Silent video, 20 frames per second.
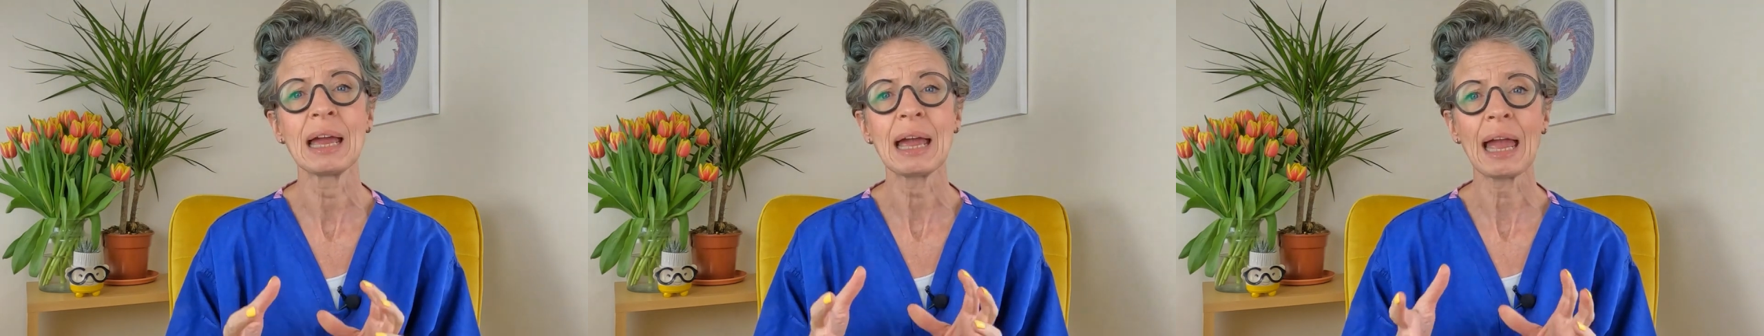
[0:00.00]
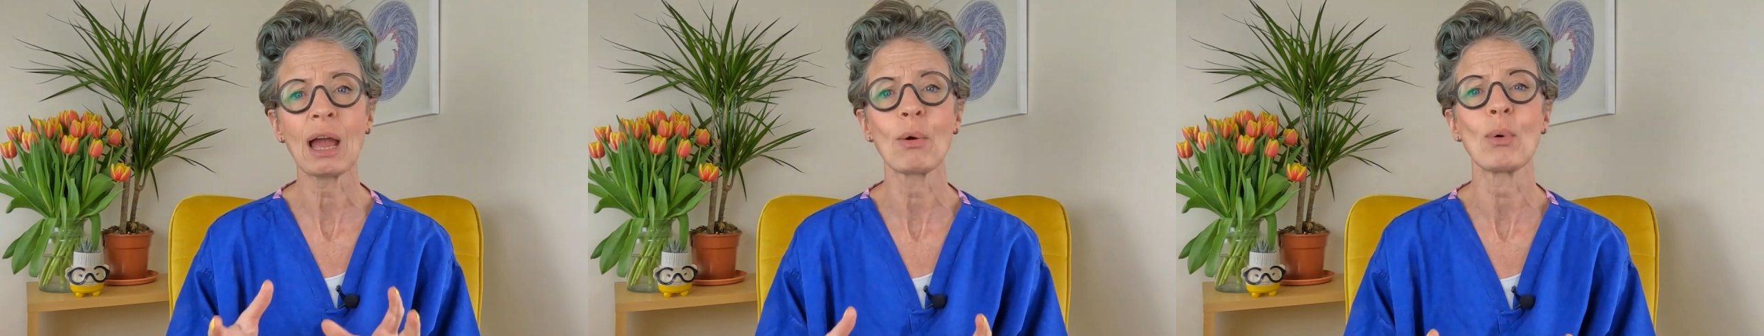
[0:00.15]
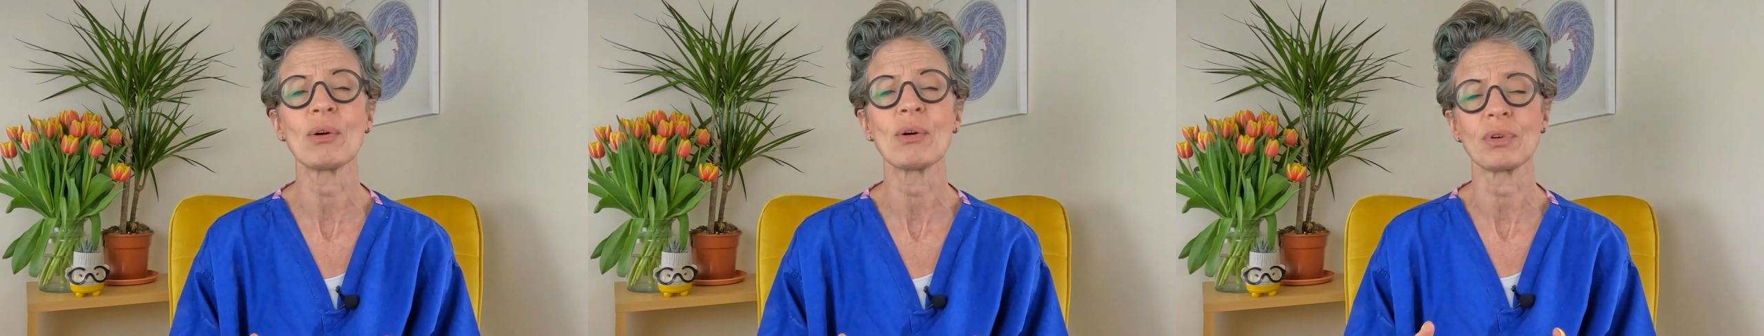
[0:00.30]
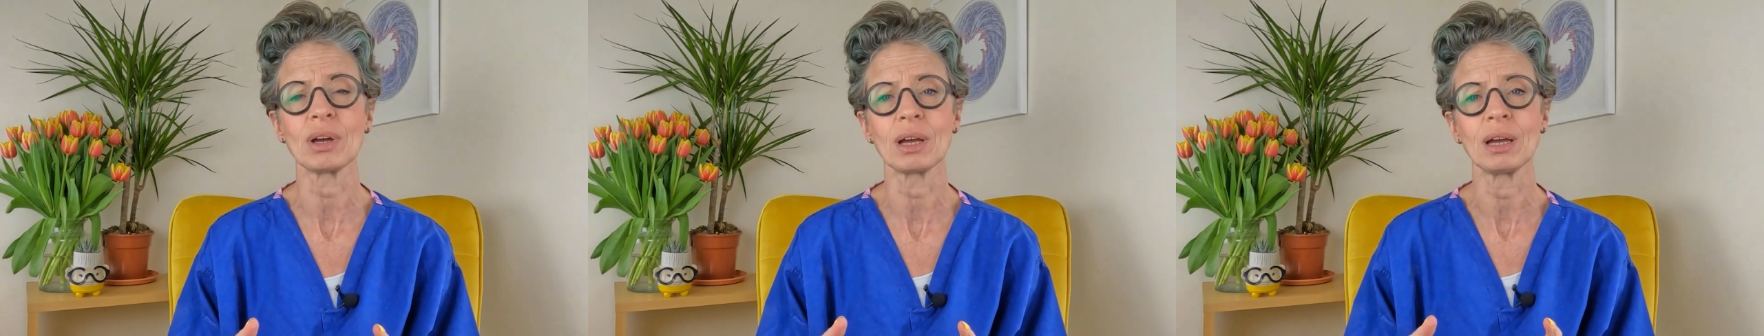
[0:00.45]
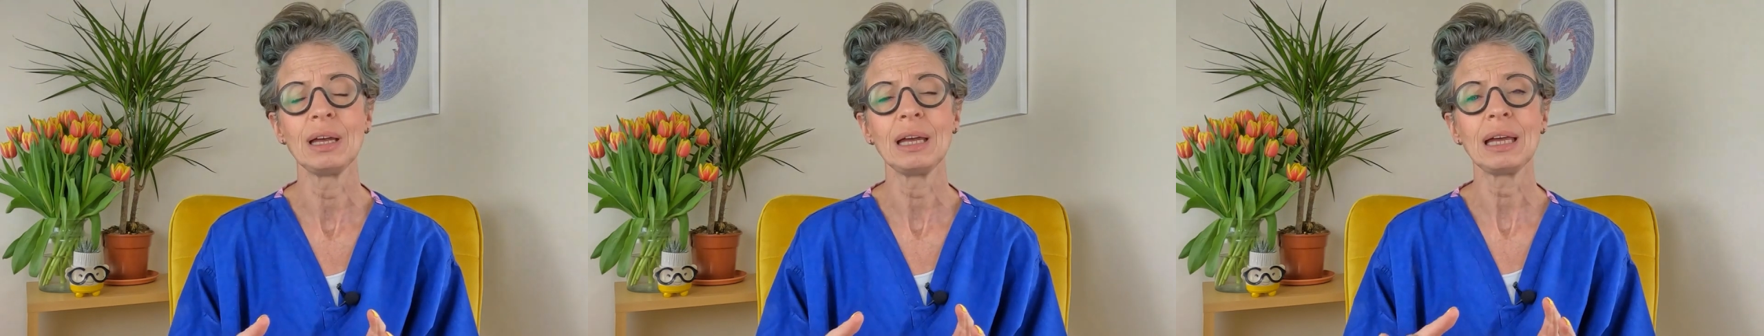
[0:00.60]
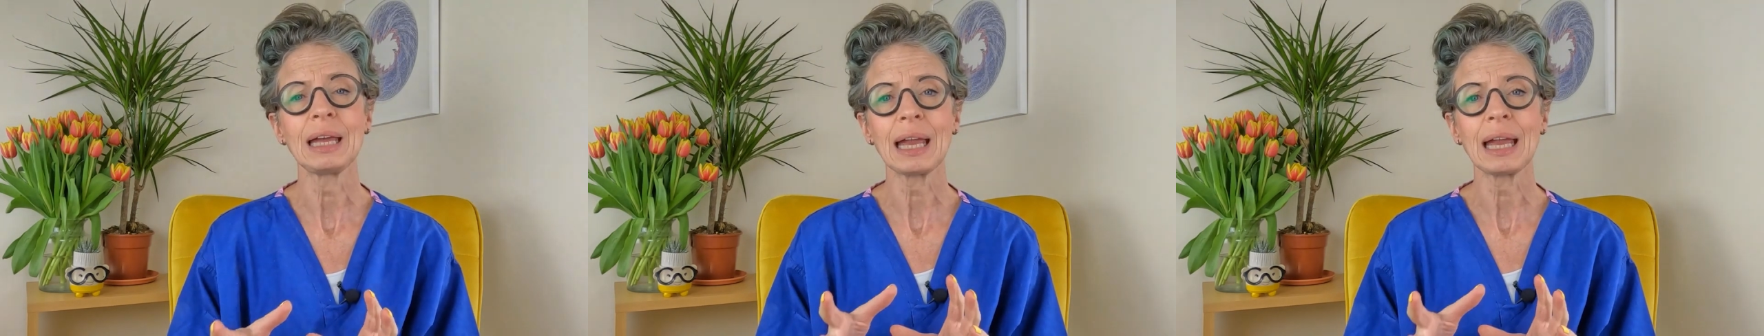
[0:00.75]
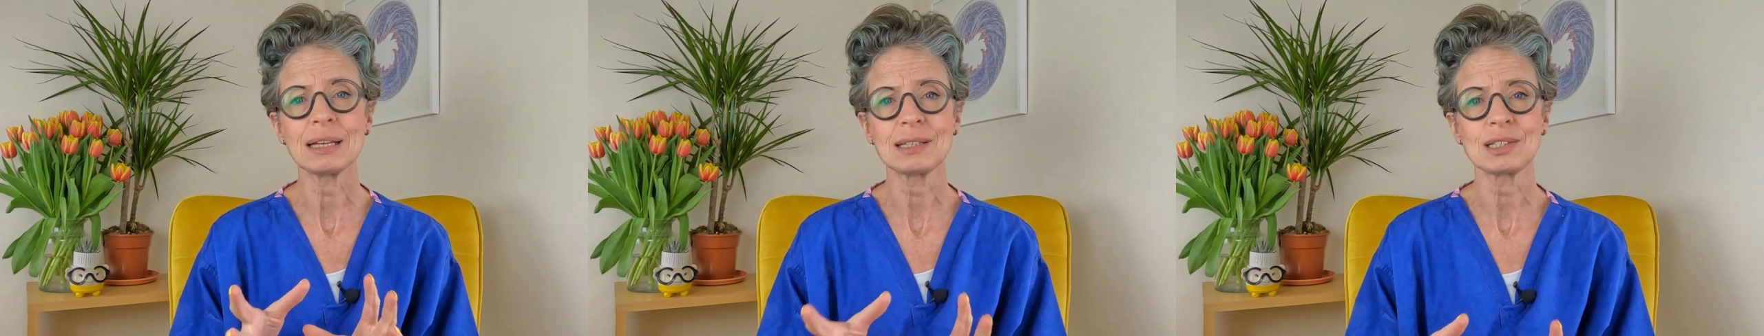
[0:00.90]
However,
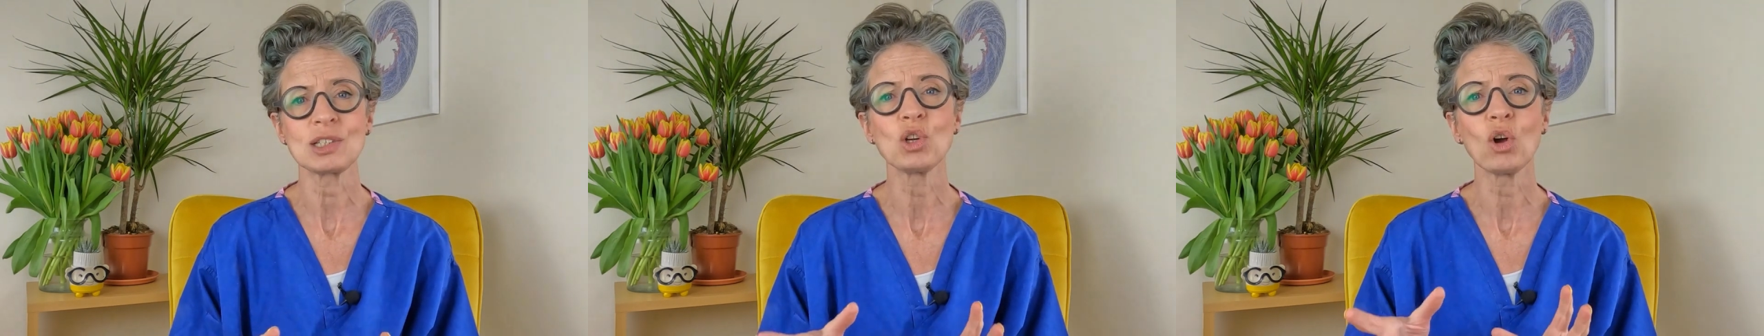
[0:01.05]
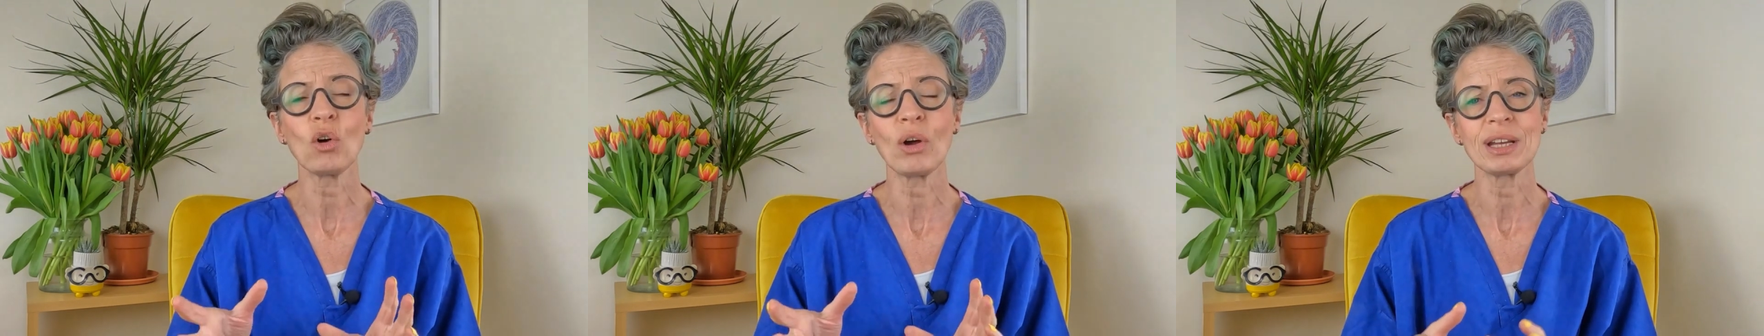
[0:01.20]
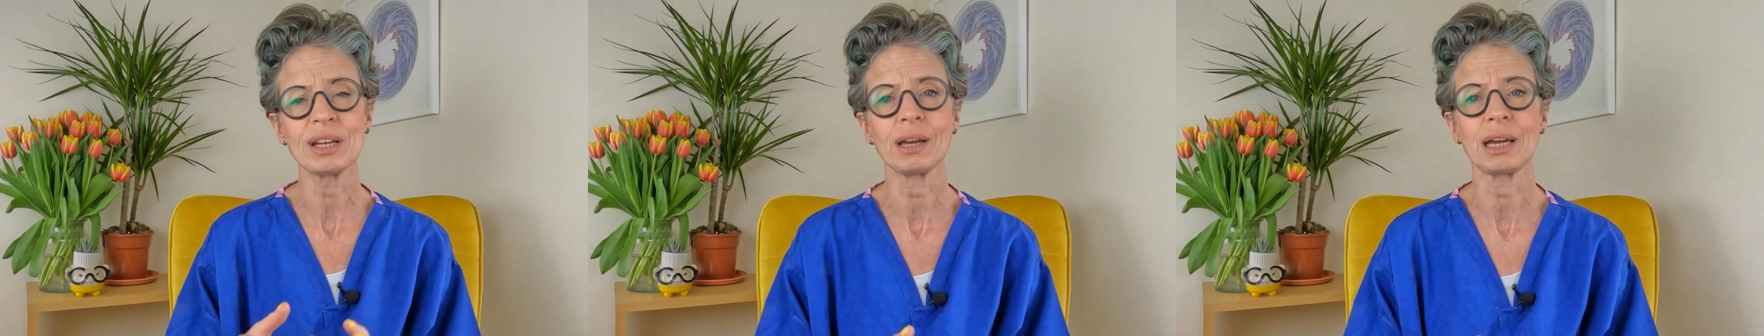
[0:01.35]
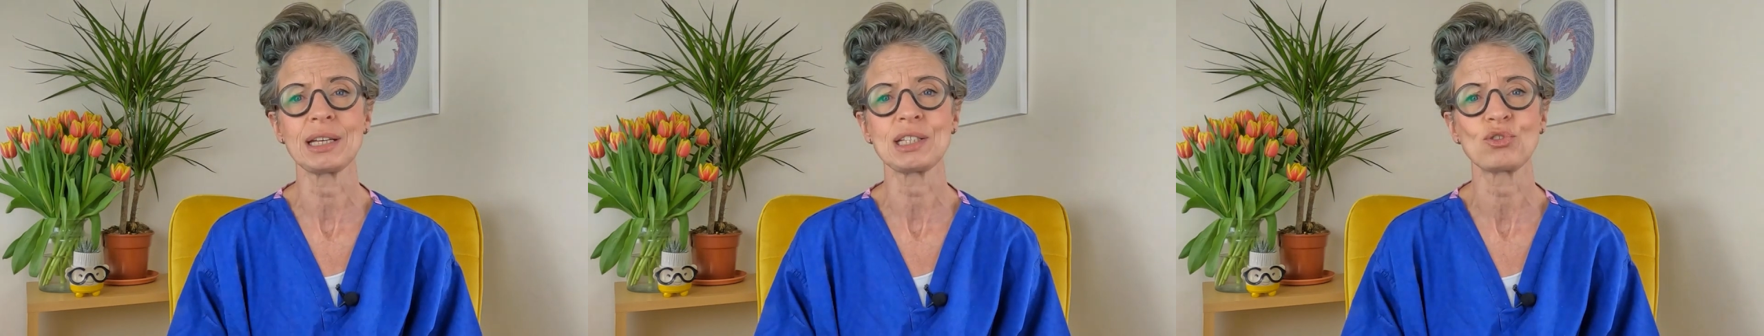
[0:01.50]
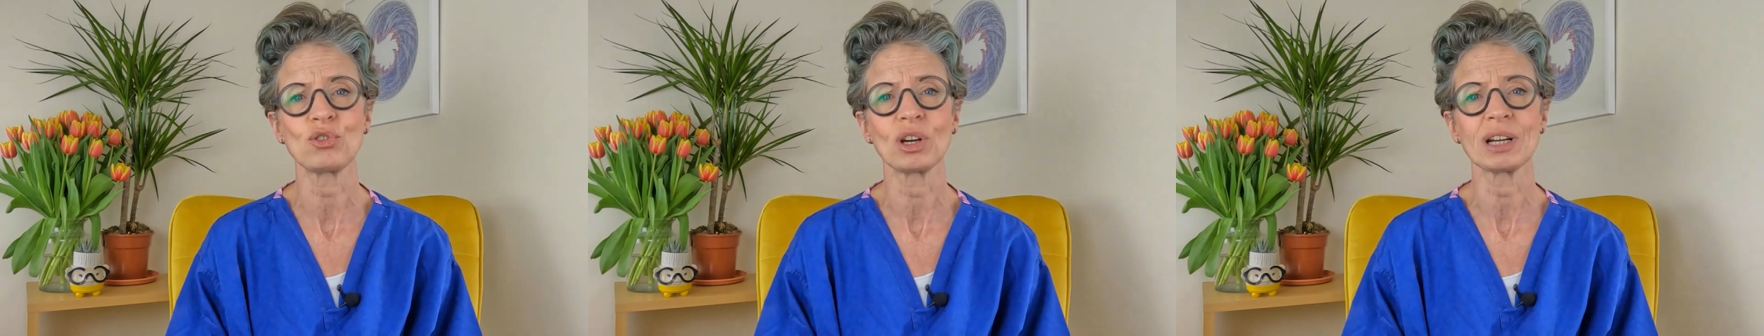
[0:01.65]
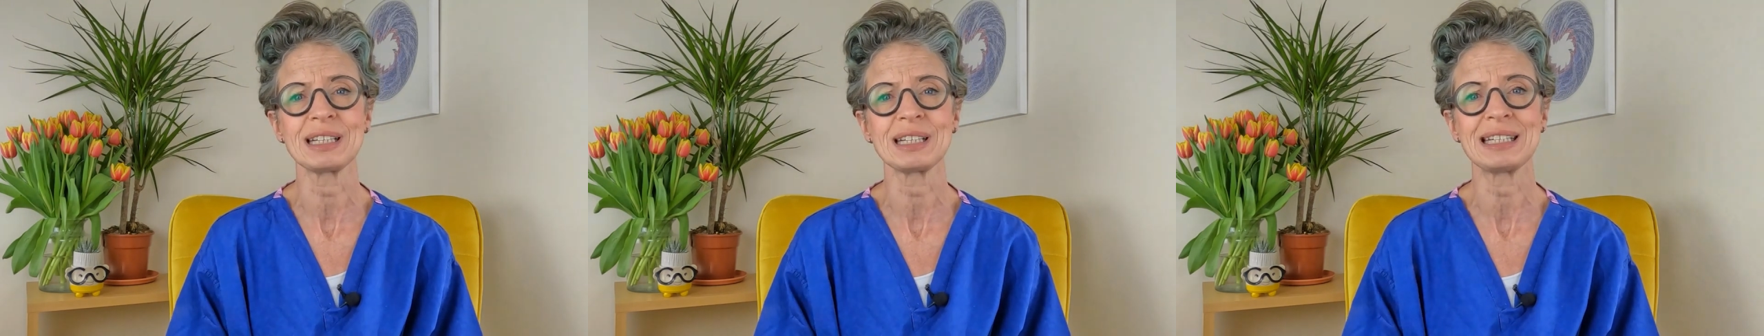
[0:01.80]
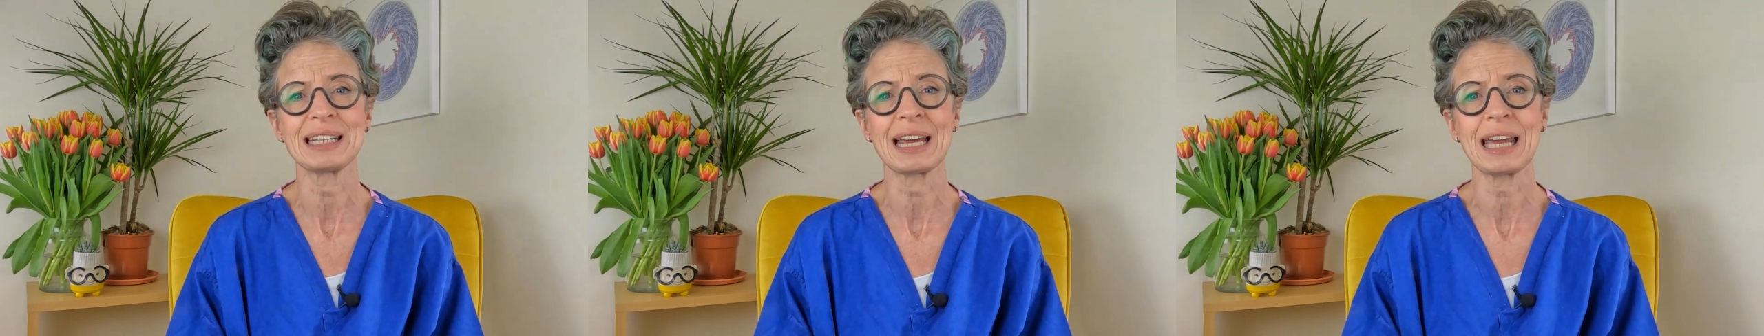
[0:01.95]
it's not a nice
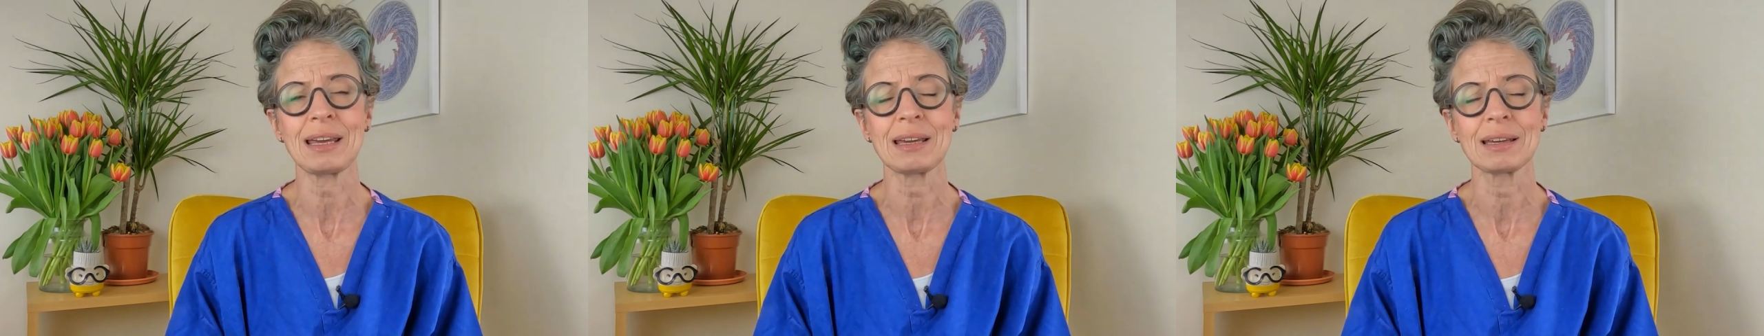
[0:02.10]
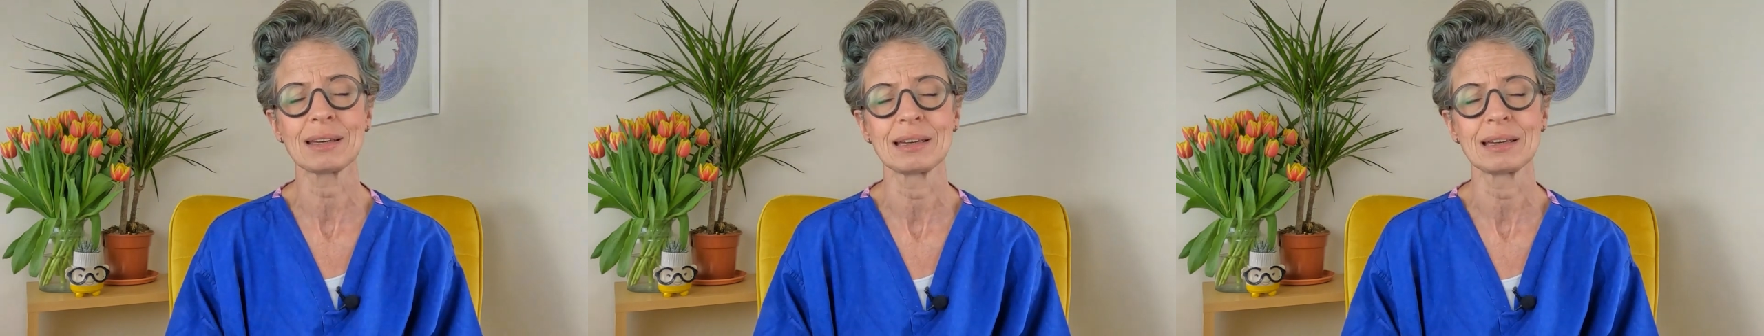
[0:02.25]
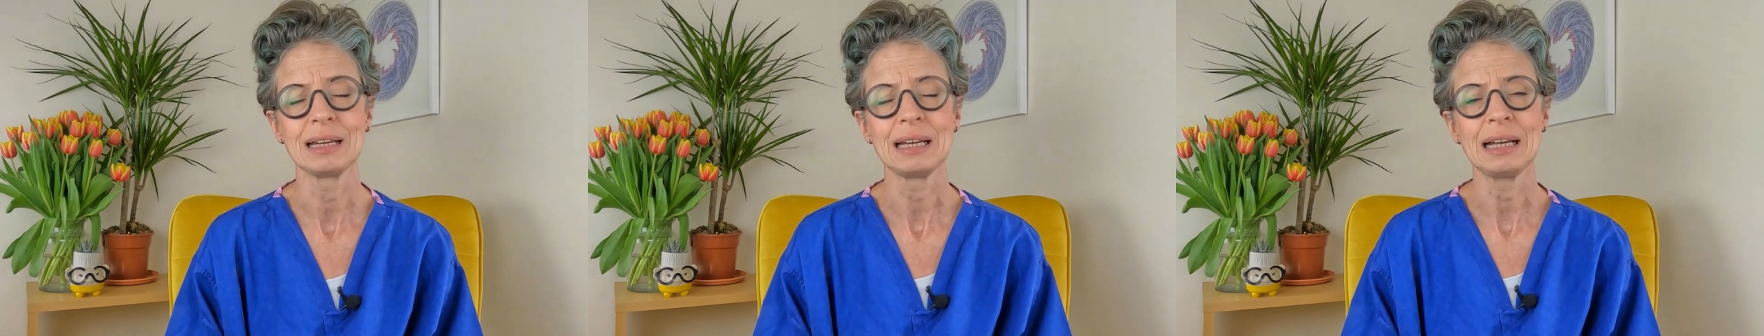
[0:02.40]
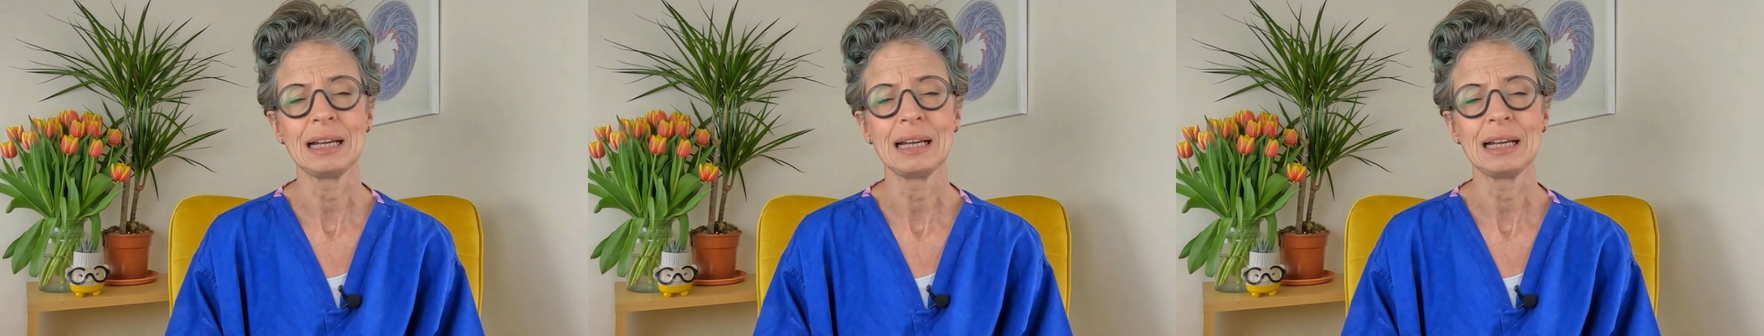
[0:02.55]
drug to take,